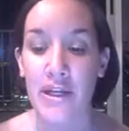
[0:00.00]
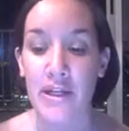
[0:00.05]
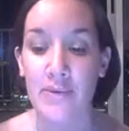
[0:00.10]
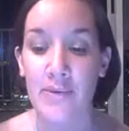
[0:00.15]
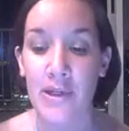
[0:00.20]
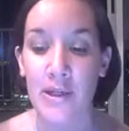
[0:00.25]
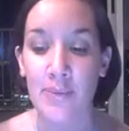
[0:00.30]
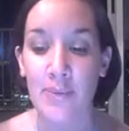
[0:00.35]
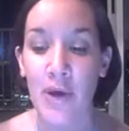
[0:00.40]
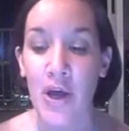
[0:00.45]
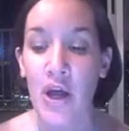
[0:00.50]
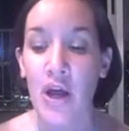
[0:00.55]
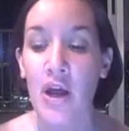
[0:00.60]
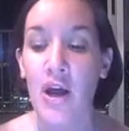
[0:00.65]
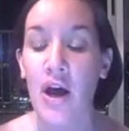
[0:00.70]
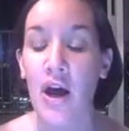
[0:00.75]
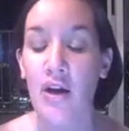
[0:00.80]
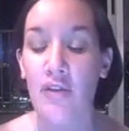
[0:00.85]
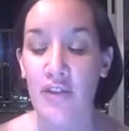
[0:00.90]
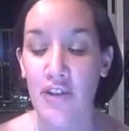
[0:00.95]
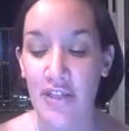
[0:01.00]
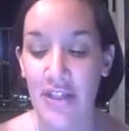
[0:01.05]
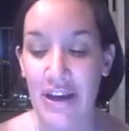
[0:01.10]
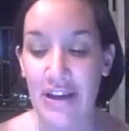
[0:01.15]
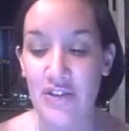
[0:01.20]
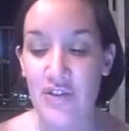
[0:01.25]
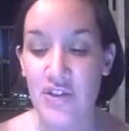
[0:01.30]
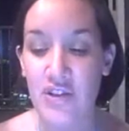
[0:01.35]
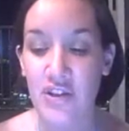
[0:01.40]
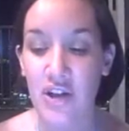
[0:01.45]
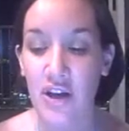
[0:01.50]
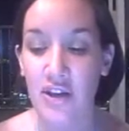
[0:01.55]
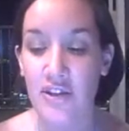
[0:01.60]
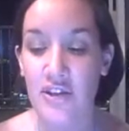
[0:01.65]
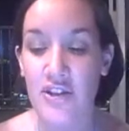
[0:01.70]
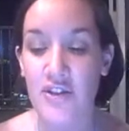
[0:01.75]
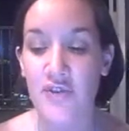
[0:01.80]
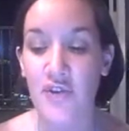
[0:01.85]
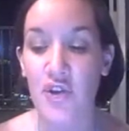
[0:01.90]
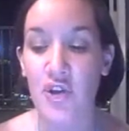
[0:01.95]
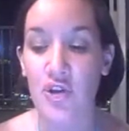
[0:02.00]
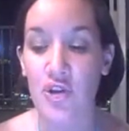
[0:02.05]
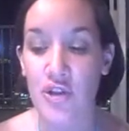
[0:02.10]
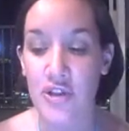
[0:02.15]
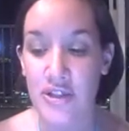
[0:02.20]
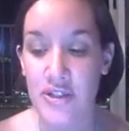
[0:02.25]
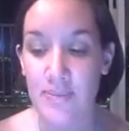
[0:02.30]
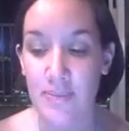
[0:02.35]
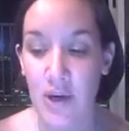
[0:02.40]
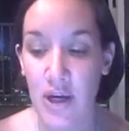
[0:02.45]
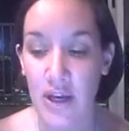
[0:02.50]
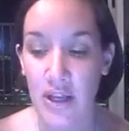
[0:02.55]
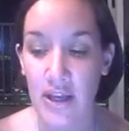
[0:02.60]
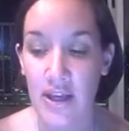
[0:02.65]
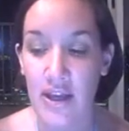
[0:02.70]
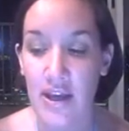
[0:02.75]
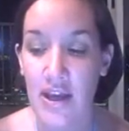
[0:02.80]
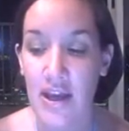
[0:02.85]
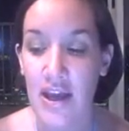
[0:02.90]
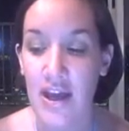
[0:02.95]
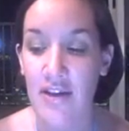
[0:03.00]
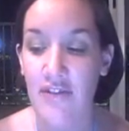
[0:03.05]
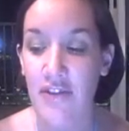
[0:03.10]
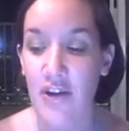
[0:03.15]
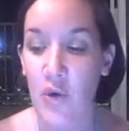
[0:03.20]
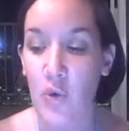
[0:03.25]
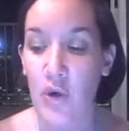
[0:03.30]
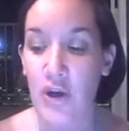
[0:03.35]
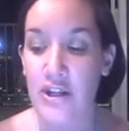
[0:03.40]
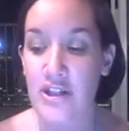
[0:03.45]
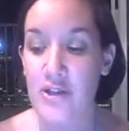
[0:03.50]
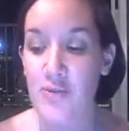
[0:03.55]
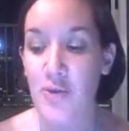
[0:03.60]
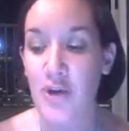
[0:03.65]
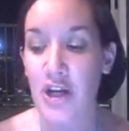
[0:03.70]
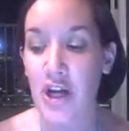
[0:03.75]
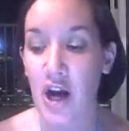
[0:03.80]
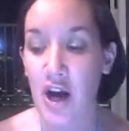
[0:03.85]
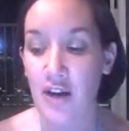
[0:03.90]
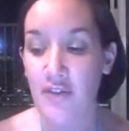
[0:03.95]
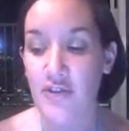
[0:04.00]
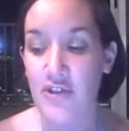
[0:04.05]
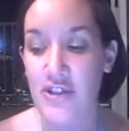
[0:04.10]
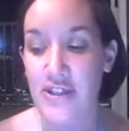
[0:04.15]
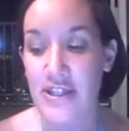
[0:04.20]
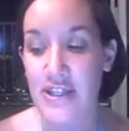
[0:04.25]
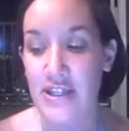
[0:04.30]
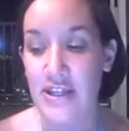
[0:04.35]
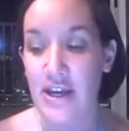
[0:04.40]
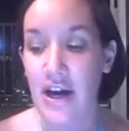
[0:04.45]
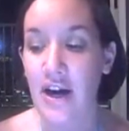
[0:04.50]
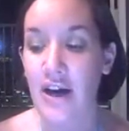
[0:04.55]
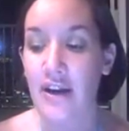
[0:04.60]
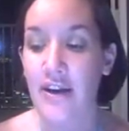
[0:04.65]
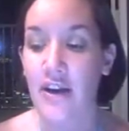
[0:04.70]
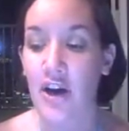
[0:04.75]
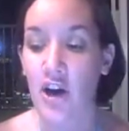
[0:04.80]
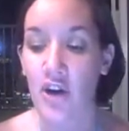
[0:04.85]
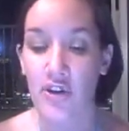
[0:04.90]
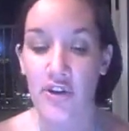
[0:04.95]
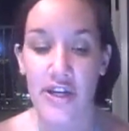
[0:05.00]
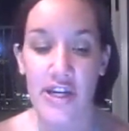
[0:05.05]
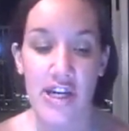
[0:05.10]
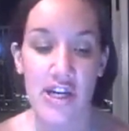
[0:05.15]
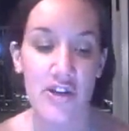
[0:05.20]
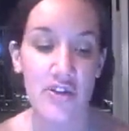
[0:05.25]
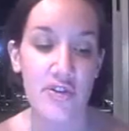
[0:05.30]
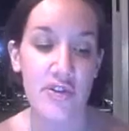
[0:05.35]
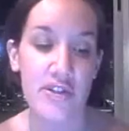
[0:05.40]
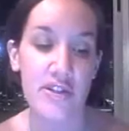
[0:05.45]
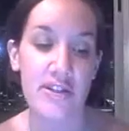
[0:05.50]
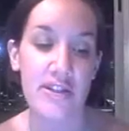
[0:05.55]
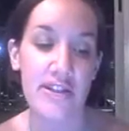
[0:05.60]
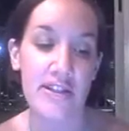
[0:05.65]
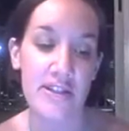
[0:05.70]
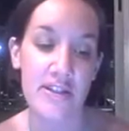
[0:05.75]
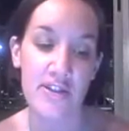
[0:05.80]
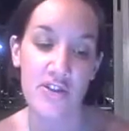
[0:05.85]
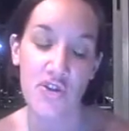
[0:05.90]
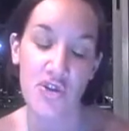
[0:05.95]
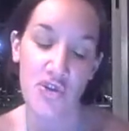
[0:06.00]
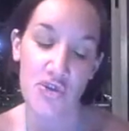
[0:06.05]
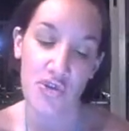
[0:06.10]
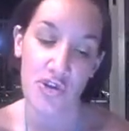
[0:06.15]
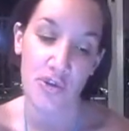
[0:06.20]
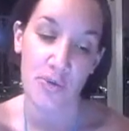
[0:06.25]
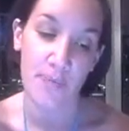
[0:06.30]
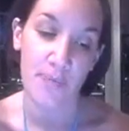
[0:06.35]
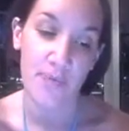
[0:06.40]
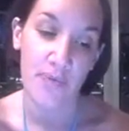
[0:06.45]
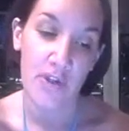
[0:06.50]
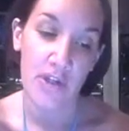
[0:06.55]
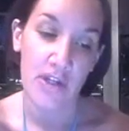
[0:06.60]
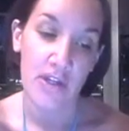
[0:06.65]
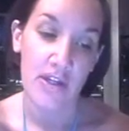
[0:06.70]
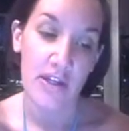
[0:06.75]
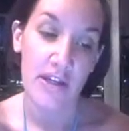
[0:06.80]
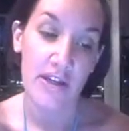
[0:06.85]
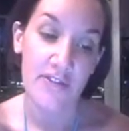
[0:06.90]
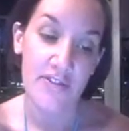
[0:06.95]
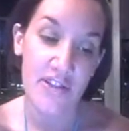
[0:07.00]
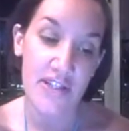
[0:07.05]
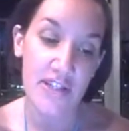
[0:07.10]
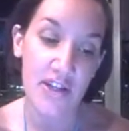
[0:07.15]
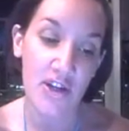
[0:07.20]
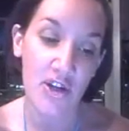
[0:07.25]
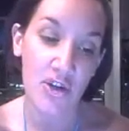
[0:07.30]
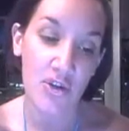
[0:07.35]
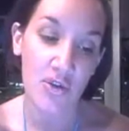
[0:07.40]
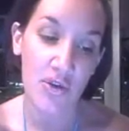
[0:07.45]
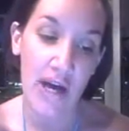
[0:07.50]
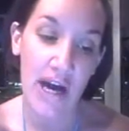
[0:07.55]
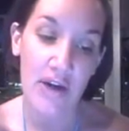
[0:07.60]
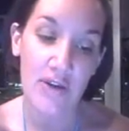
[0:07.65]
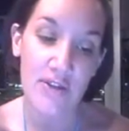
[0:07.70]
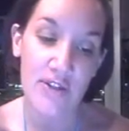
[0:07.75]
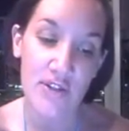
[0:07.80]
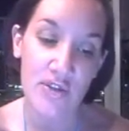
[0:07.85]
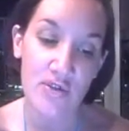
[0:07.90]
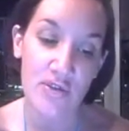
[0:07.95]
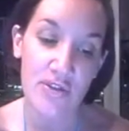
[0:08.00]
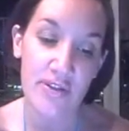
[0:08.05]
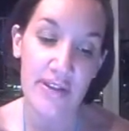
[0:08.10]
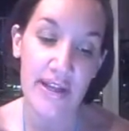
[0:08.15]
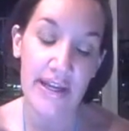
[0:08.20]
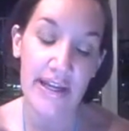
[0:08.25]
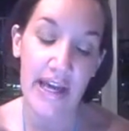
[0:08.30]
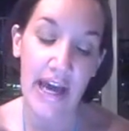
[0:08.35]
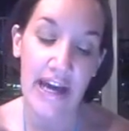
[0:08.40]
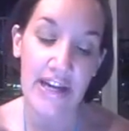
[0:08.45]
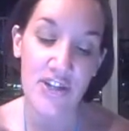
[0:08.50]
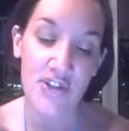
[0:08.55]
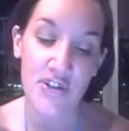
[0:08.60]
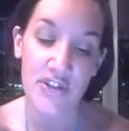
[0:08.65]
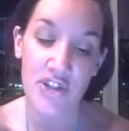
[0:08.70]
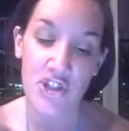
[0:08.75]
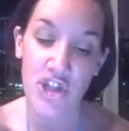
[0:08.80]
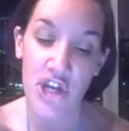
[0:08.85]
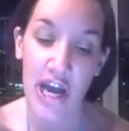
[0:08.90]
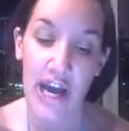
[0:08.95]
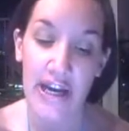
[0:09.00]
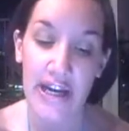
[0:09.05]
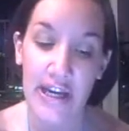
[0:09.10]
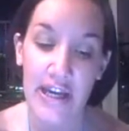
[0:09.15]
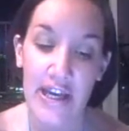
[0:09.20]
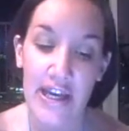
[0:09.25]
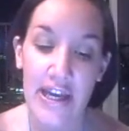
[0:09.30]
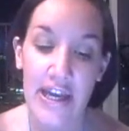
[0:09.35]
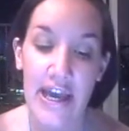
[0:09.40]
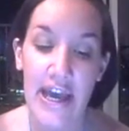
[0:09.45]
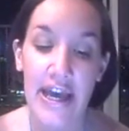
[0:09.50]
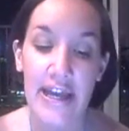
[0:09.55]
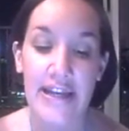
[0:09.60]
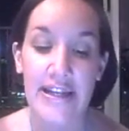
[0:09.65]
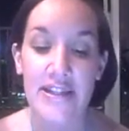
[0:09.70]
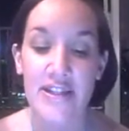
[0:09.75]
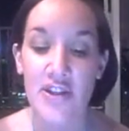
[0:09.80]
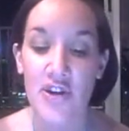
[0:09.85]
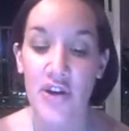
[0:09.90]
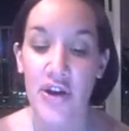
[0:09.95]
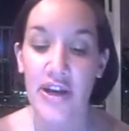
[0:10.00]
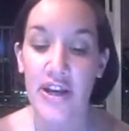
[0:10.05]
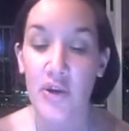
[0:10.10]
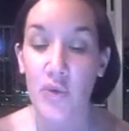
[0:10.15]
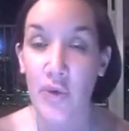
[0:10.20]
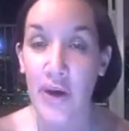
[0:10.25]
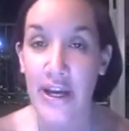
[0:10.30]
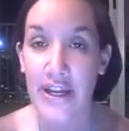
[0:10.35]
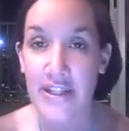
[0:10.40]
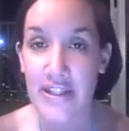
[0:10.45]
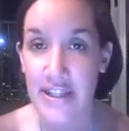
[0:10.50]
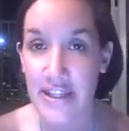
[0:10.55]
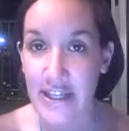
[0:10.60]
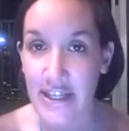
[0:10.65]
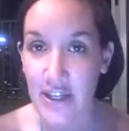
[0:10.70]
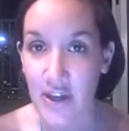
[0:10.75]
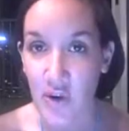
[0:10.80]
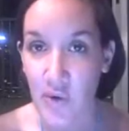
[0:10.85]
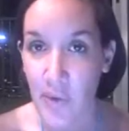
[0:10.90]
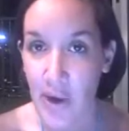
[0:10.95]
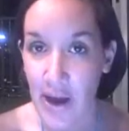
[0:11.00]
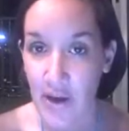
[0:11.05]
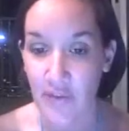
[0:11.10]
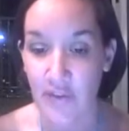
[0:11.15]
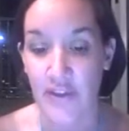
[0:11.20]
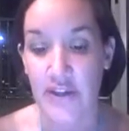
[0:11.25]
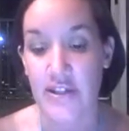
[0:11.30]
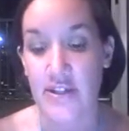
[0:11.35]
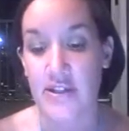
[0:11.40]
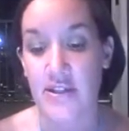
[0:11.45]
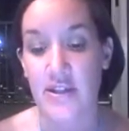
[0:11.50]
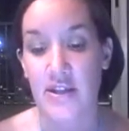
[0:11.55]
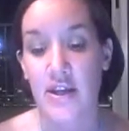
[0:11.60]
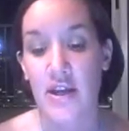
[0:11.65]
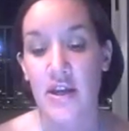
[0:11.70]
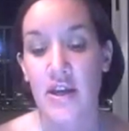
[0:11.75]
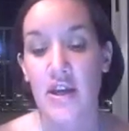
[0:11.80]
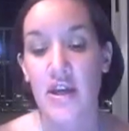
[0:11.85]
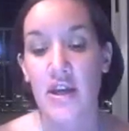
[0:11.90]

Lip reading: minimum of $1,000 for earnest money if I want to put offers in on REOs. Is this true? If so, how soon do they cash the check, and is there any way to get around this?"